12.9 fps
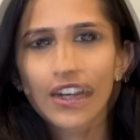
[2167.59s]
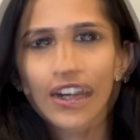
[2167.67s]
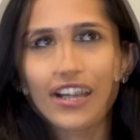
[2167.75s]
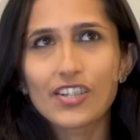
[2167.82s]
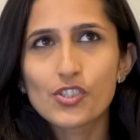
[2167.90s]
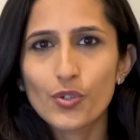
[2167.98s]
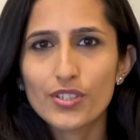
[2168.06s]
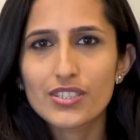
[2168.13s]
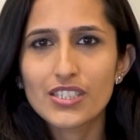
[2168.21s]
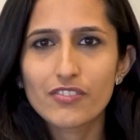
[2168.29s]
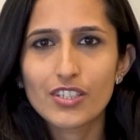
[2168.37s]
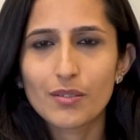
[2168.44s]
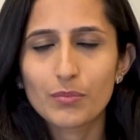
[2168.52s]
I joined
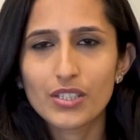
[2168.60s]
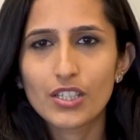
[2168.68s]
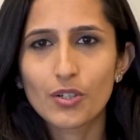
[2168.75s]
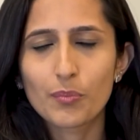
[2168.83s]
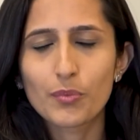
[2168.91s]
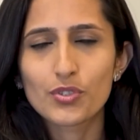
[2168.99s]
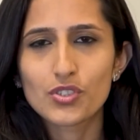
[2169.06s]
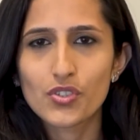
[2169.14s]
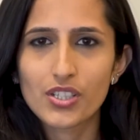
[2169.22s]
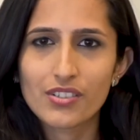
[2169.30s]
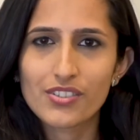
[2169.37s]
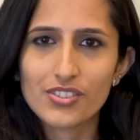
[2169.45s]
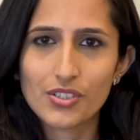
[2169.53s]
CVMD almost 3
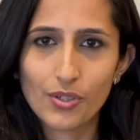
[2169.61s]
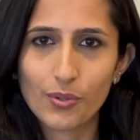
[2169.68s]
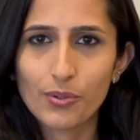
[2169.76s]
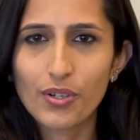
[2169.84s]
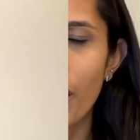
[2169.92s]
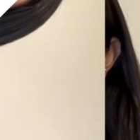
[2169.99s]
years ago.